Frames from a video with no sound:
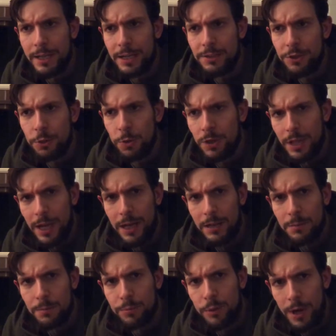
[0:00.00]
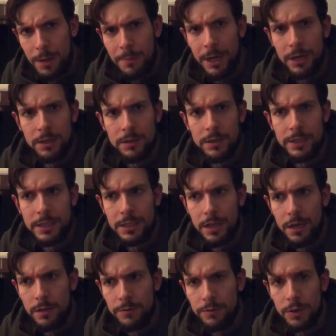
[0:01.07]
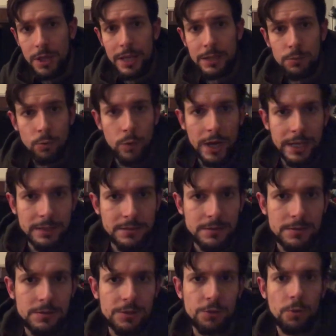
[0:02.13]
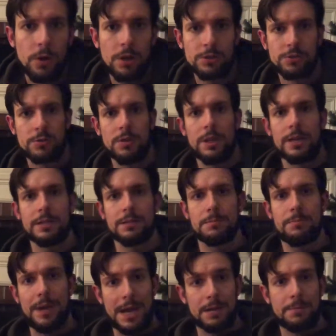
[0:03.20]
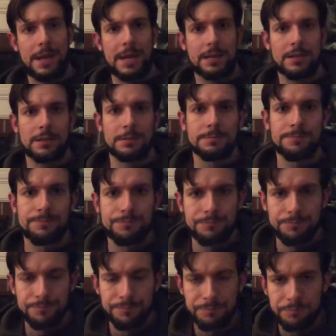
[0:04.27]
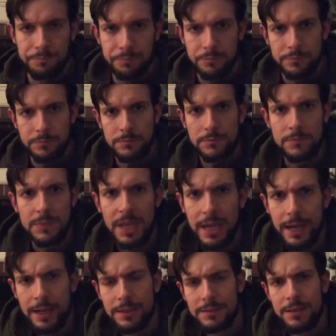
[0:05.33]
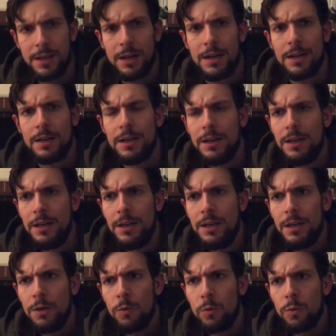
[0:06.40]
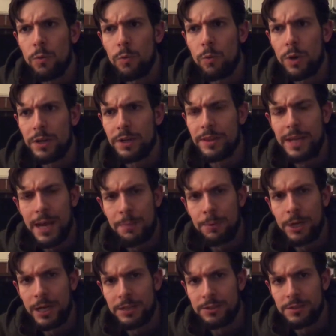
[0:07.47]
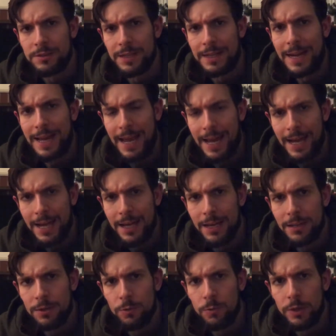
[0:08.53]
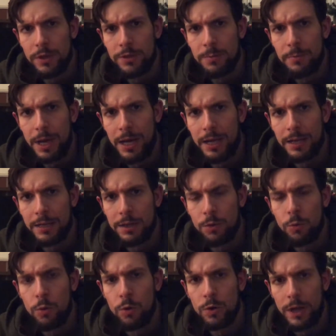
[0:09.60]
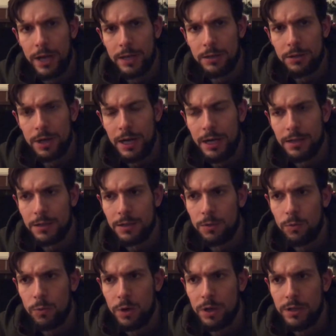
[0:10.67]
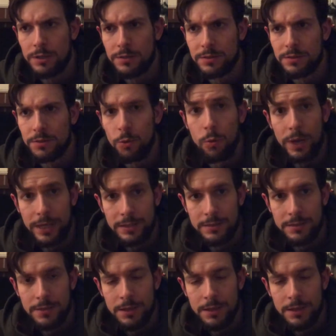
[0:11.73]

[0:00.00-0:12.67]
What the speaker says: I do a lot primarily of lightweight to ultralight backpacking. And one of the apprehensions that I had with buying a wool Anorak was the weight.